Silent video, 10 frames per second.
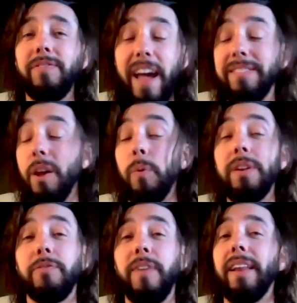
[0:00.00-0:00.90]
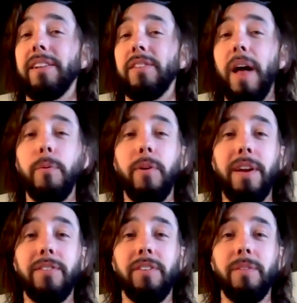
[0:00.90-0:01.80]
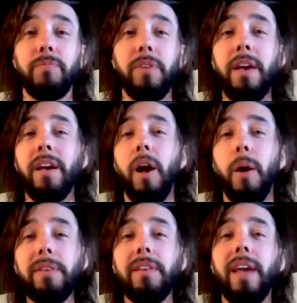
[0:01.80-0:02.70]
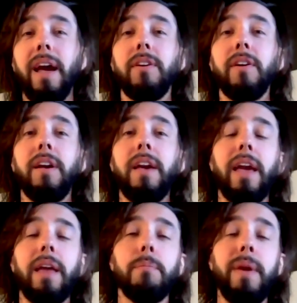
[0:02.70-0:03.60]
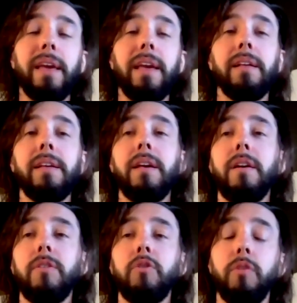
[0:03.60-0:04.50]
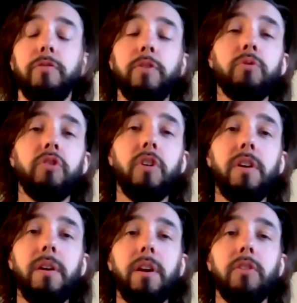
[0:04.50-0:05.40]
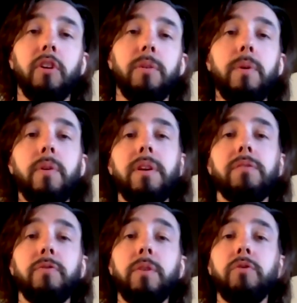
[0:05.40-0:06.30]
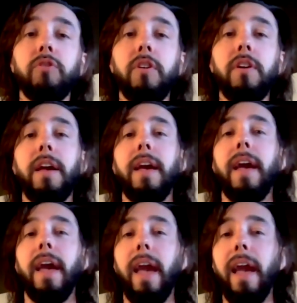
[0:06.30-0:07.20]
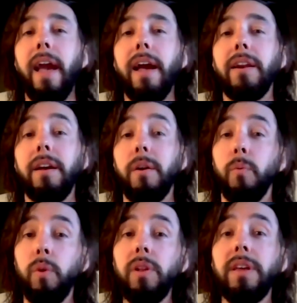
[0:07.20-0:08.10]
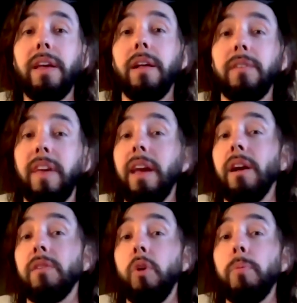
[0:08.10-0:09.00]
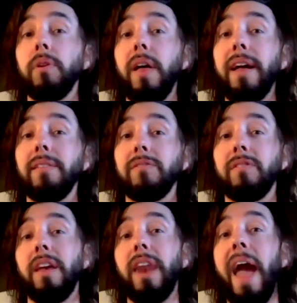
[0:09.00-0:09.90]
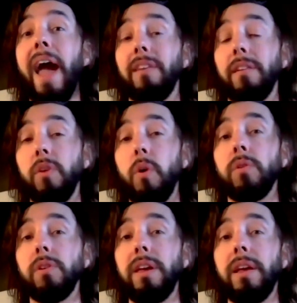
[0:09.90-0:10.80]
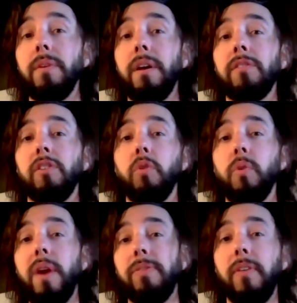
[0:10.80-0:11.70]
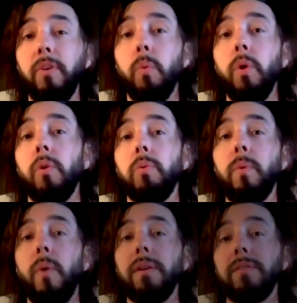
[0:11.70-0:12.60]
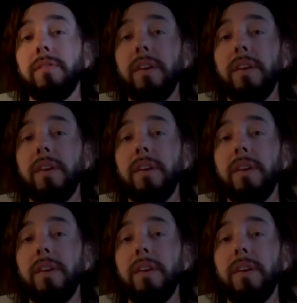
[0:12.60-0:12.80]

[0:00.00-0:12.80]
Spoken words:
That's how we define collaboration. Coming together and making your future, your community's future, and really taking a global lens and acting locally to create the world we want to